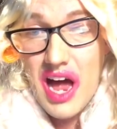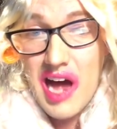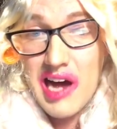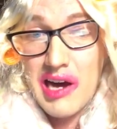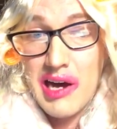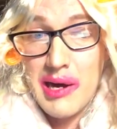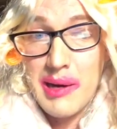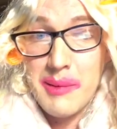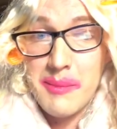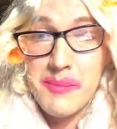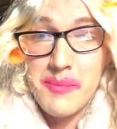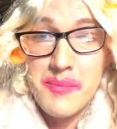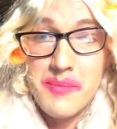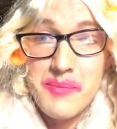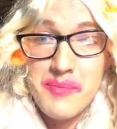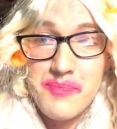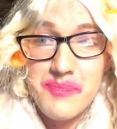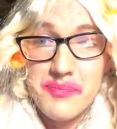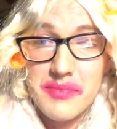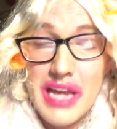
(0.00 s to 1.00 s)

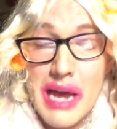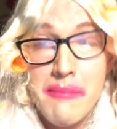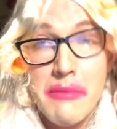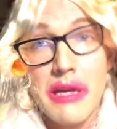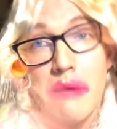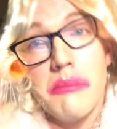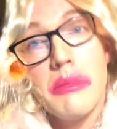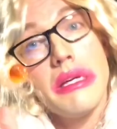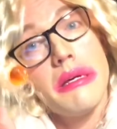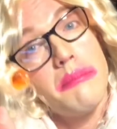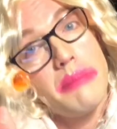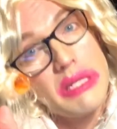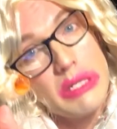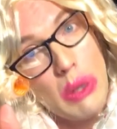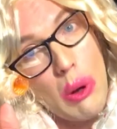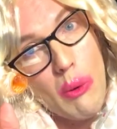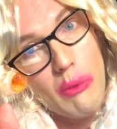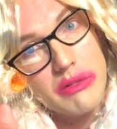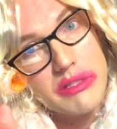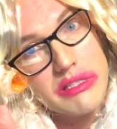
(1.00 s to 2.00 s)
I may be a bit
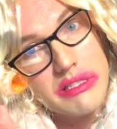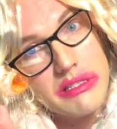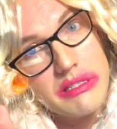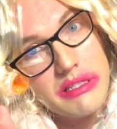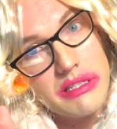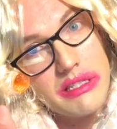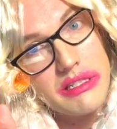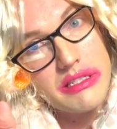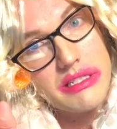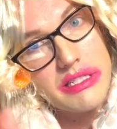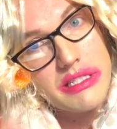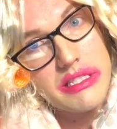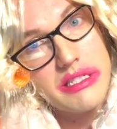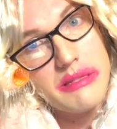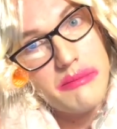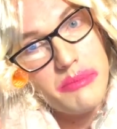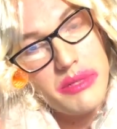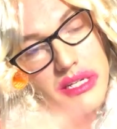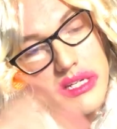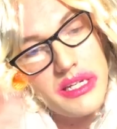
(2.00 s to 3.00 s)
old to
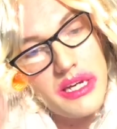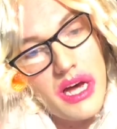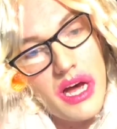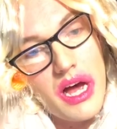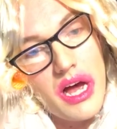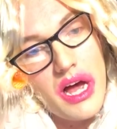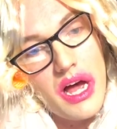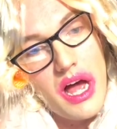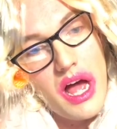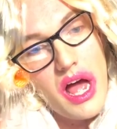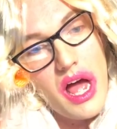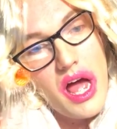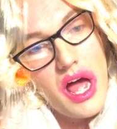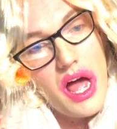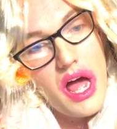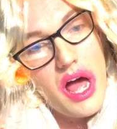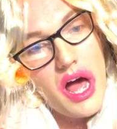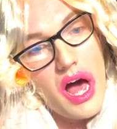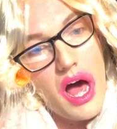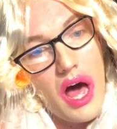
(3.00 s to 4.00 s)
be
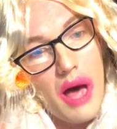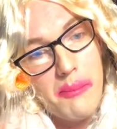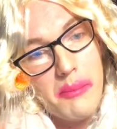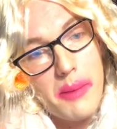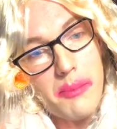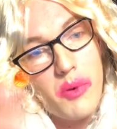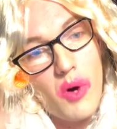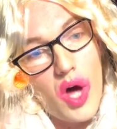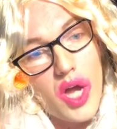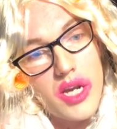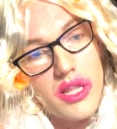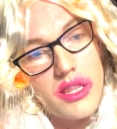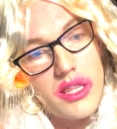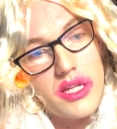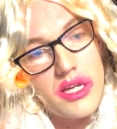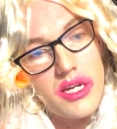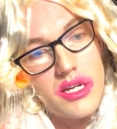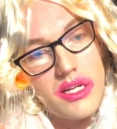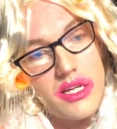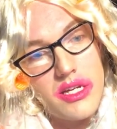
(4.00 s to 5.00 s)
I'm a part of
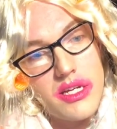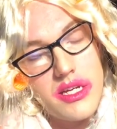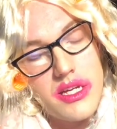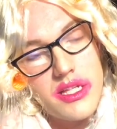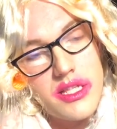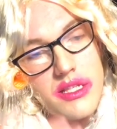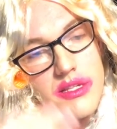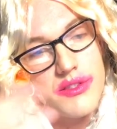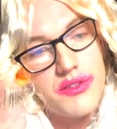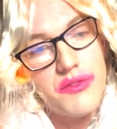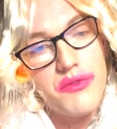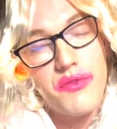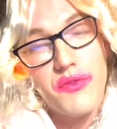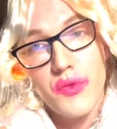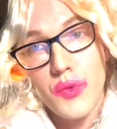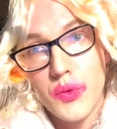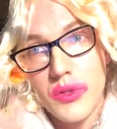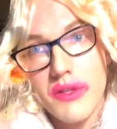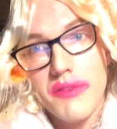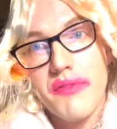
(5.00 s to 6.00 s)
the
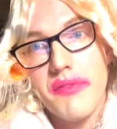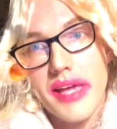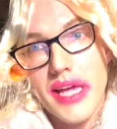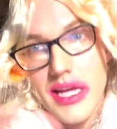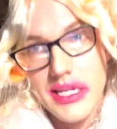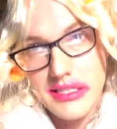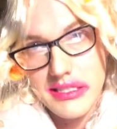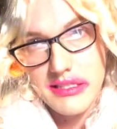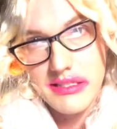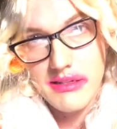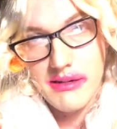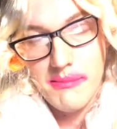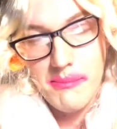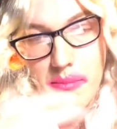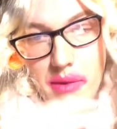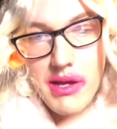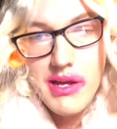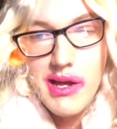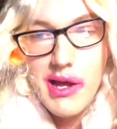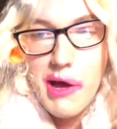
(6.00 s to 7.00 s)

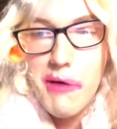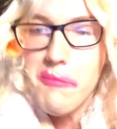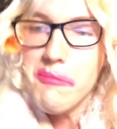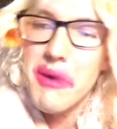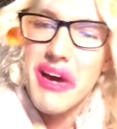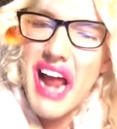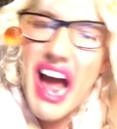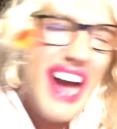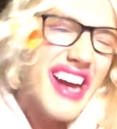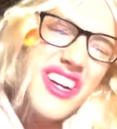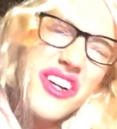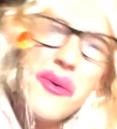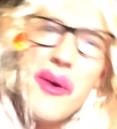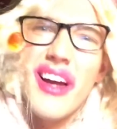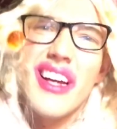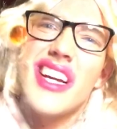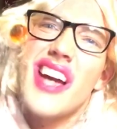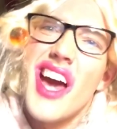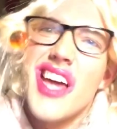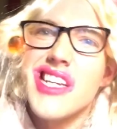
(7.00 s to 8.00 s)
fandom, but I know
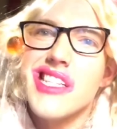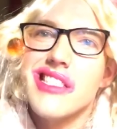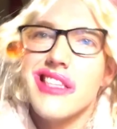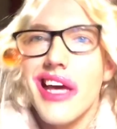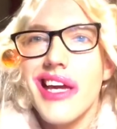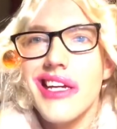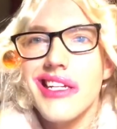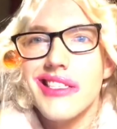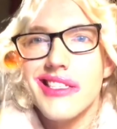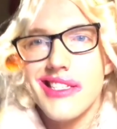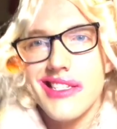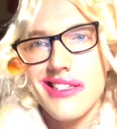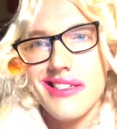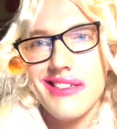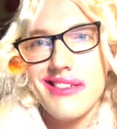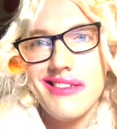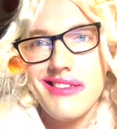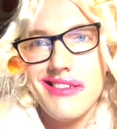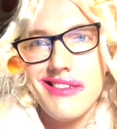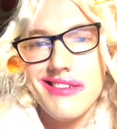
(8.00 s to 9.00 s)
I kind of liked it,
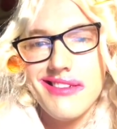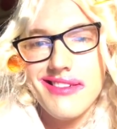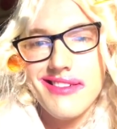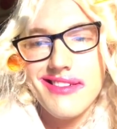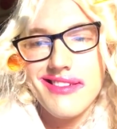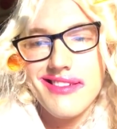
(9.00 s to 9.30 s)
and